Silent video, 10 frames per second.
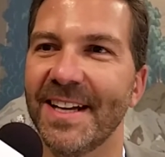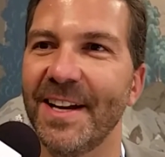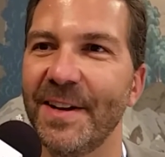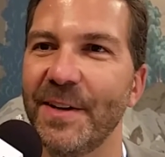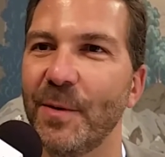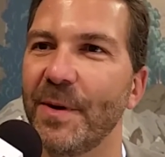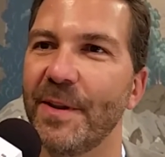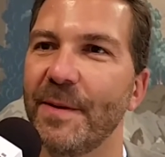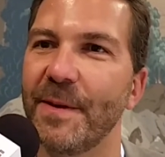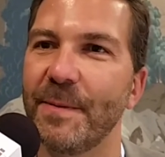Uh, you know, one
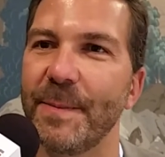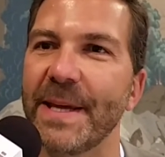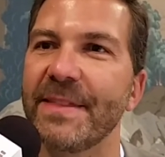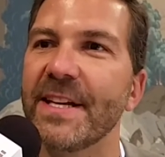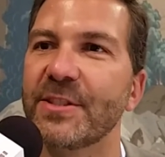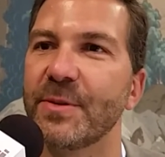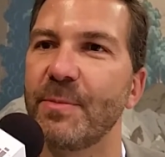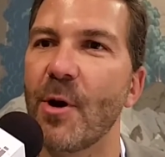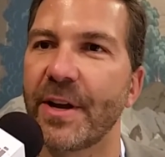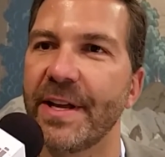of the, the, the, big things
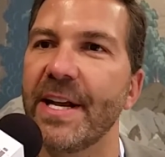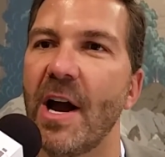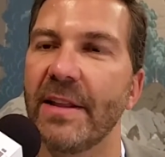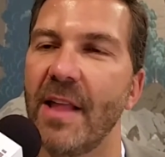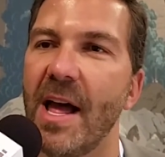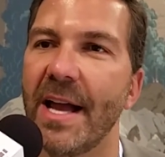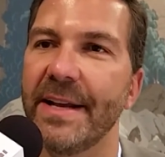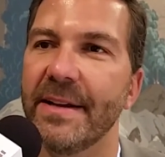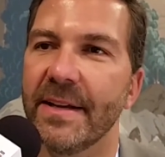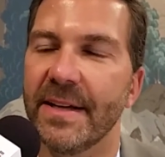with marketing
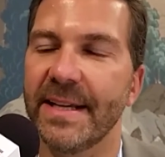online